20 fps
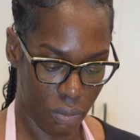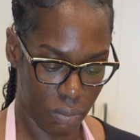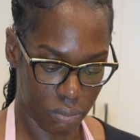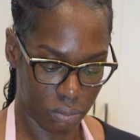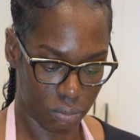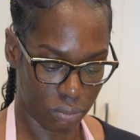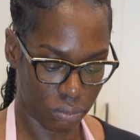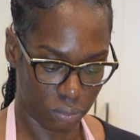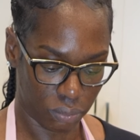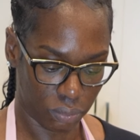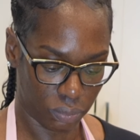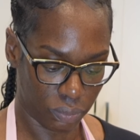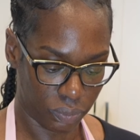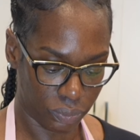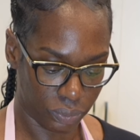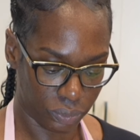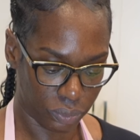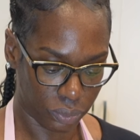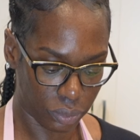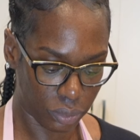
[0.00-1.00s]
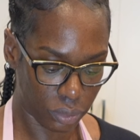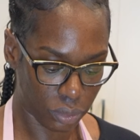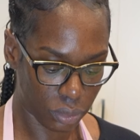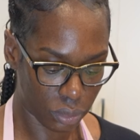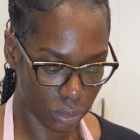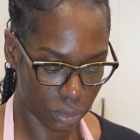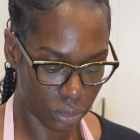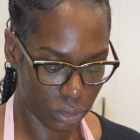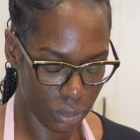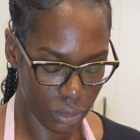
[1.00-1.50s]
Mm-mm.
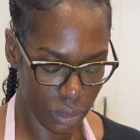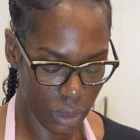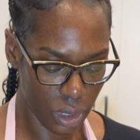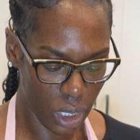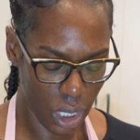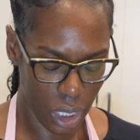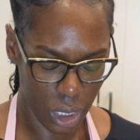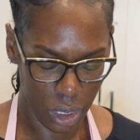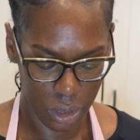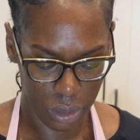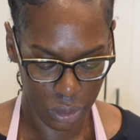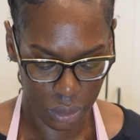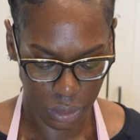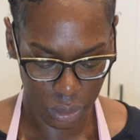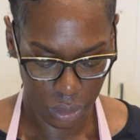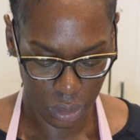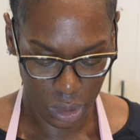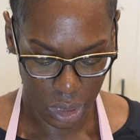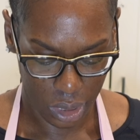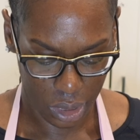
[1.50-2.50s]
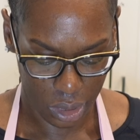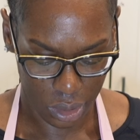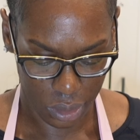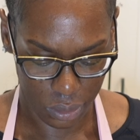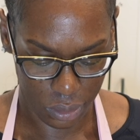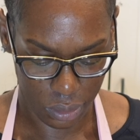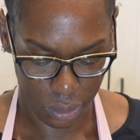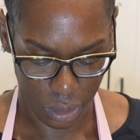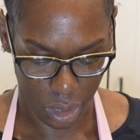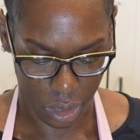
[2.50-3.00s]
No,
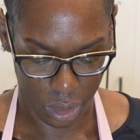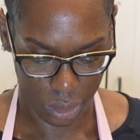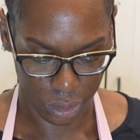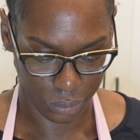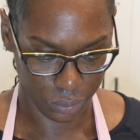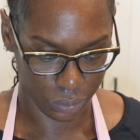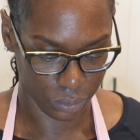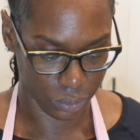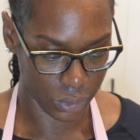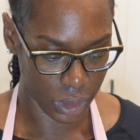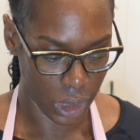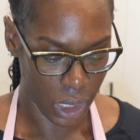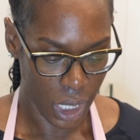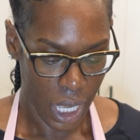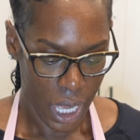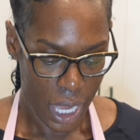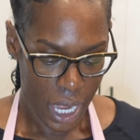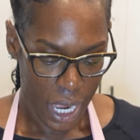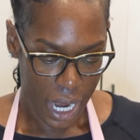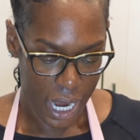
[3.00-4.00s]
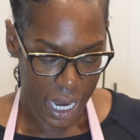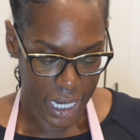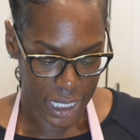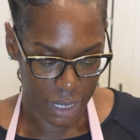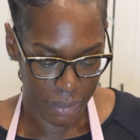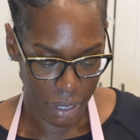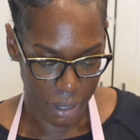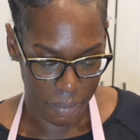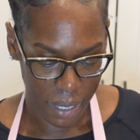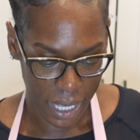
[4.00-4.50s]
no, no. All right, so
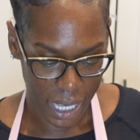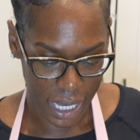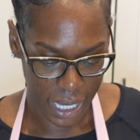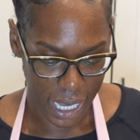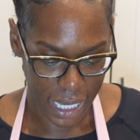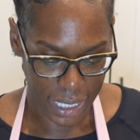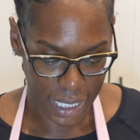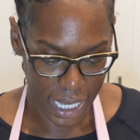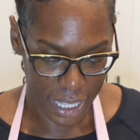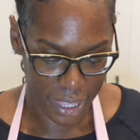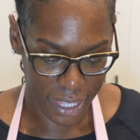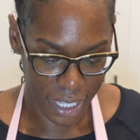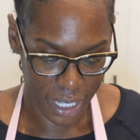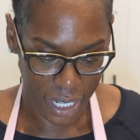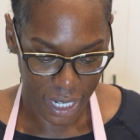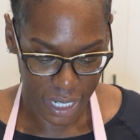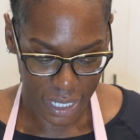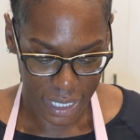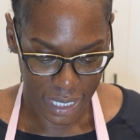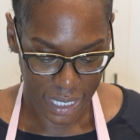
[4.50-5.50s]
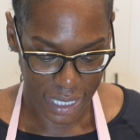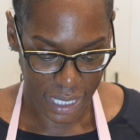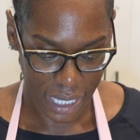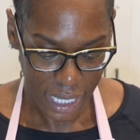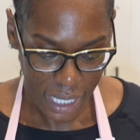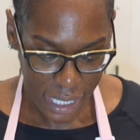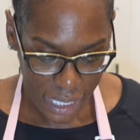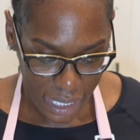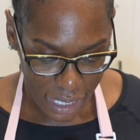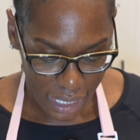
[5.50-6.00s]
my pancakes, I think, are
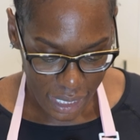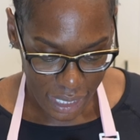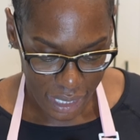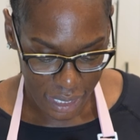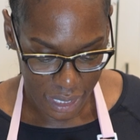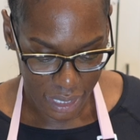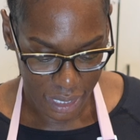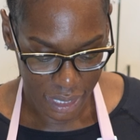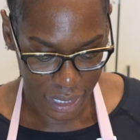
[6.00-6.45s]
done.